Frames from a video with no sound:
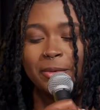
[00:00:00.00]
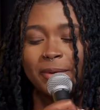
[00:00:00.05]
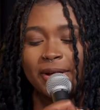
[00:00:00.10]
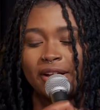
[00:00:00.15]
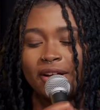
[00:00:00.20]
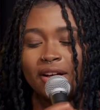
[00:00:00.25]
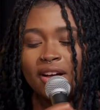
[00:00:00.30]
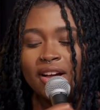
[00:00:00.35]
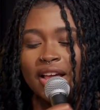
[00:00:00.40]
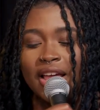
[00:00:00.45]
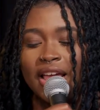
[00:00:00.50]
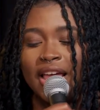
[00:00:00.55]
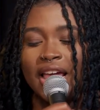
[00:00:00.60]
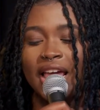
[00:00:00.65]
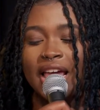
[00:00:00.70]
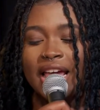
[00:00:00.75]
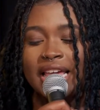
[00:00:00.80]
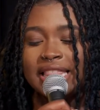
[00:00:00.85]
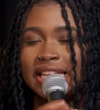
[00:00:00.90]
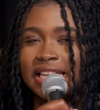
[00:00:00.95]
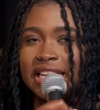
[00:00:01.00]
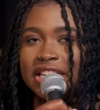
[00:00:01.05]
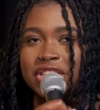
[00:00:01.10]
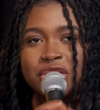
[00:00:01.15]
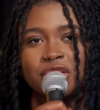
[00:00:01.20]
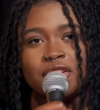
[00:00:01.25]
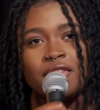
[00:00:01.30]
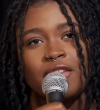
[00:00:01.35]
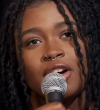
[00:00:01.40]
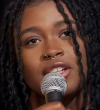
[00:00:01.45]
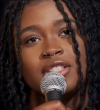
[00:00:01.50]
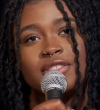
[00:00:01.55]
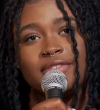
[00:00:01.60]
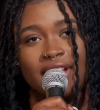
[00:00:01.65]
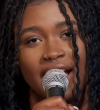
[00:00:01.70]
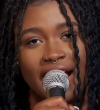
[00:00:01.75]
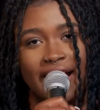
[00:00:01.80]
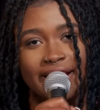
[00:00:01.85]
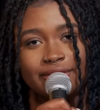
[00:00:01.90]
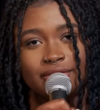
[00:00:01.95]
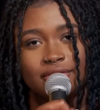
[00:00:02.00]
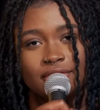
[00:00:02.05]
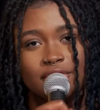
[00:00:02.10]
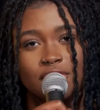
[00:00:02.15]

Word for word: well, and then it just falls flat.